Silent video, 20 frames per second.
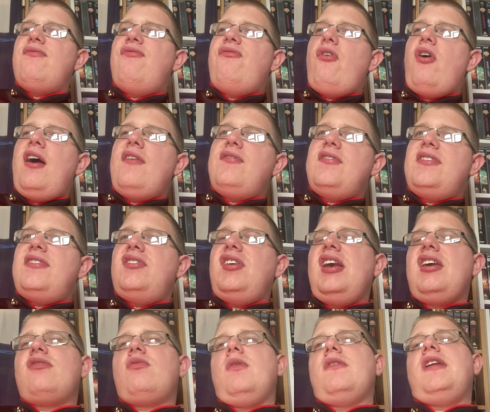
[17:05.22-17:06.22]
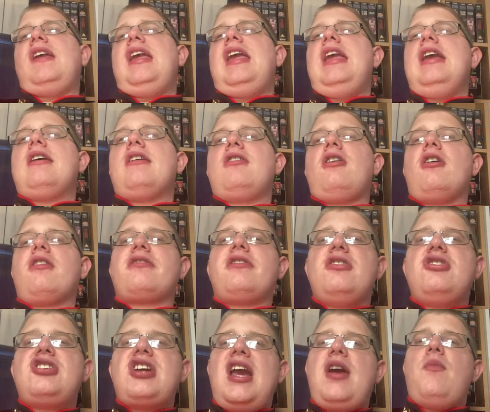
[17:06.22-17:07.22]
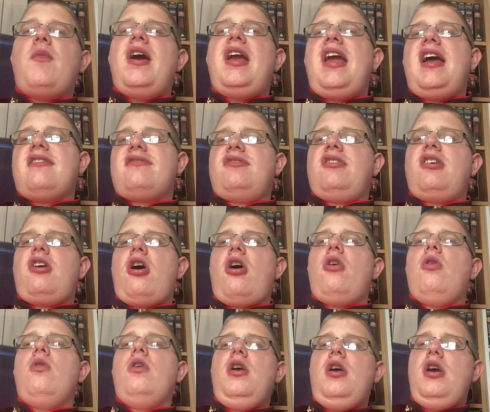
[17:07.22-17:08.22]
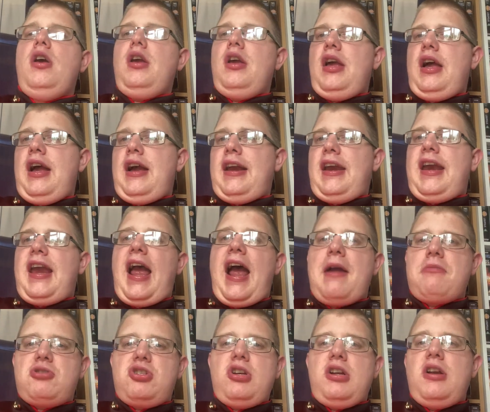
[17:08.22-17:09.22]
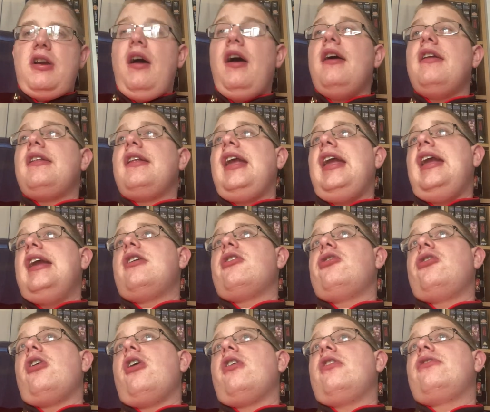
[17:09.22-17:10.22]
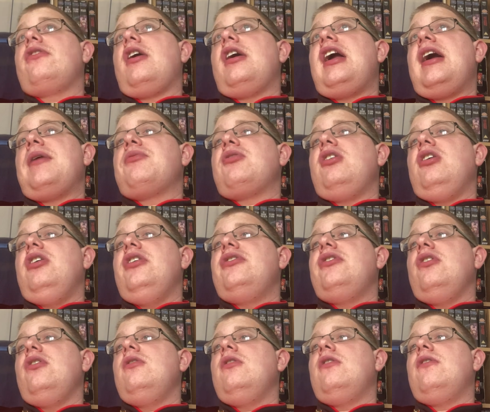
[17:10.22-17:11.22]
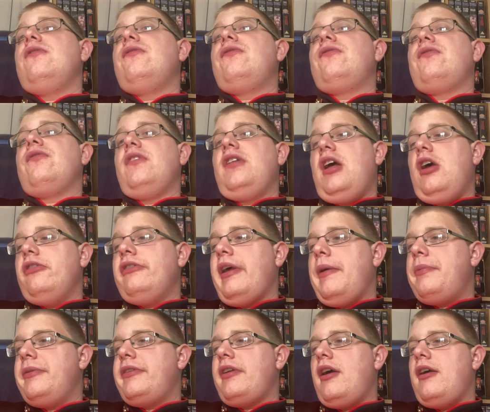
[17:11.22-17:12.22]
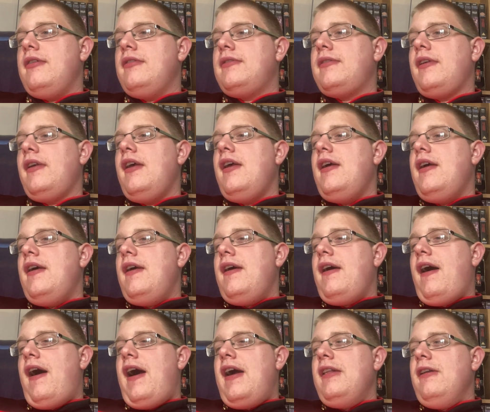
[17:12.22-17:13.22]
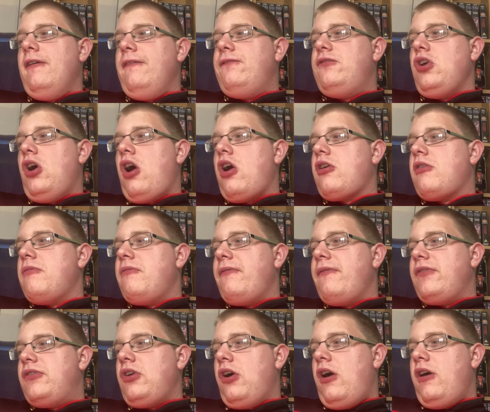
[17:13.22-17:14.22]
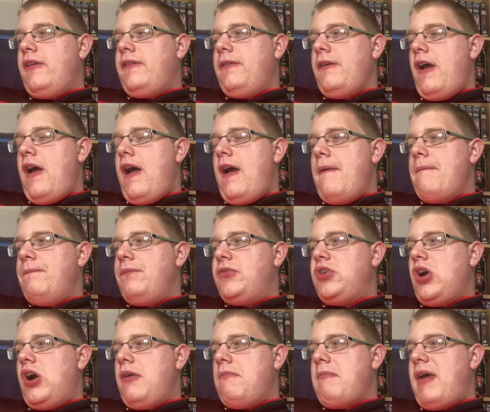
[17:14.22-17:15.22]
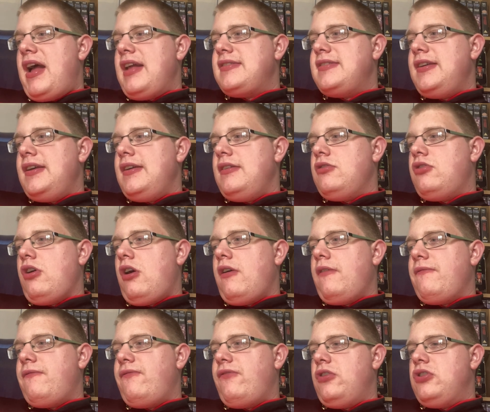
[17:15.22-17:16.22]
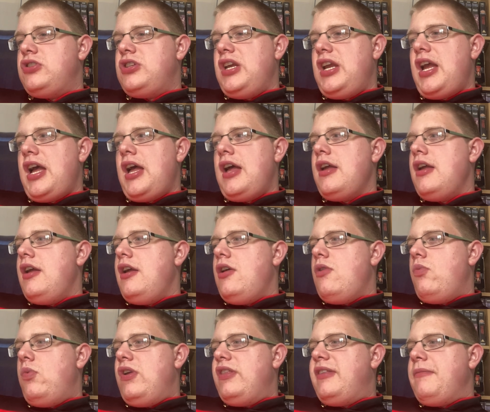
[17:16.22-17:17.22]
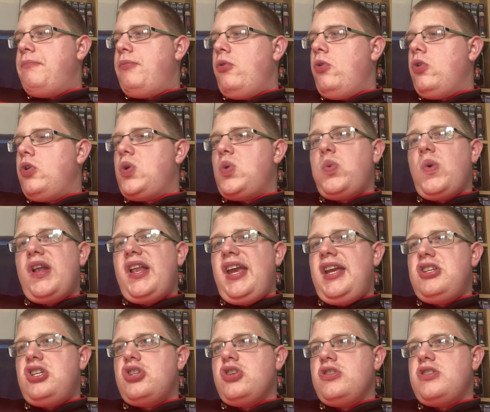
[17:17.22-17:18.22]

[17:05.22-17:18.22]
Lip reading: 5 and 6 with the Equinox, and Janeway has to go and capture the Equinox. I absolutely do love those episodes. I love Dark Matter, Dark Frontier with the Borg when they